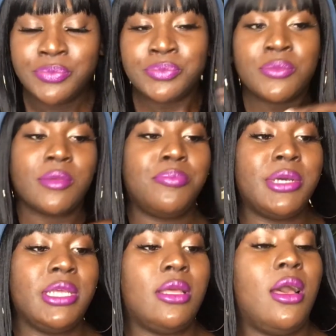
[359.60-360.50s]

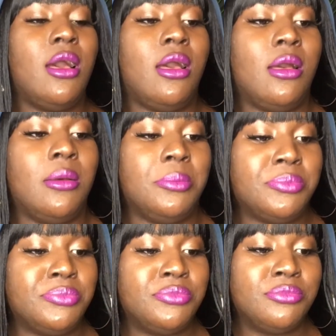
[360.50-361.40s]
But
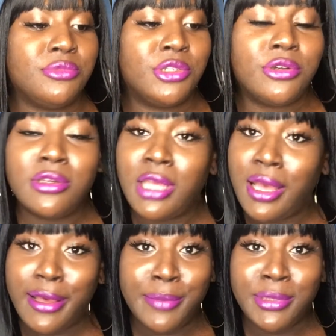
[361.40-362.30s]
um, girl, they
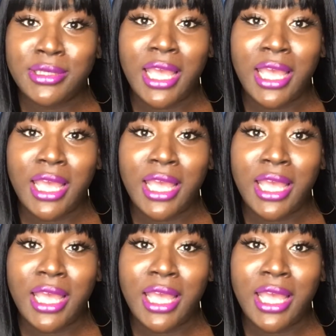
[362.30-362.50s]
hired me. They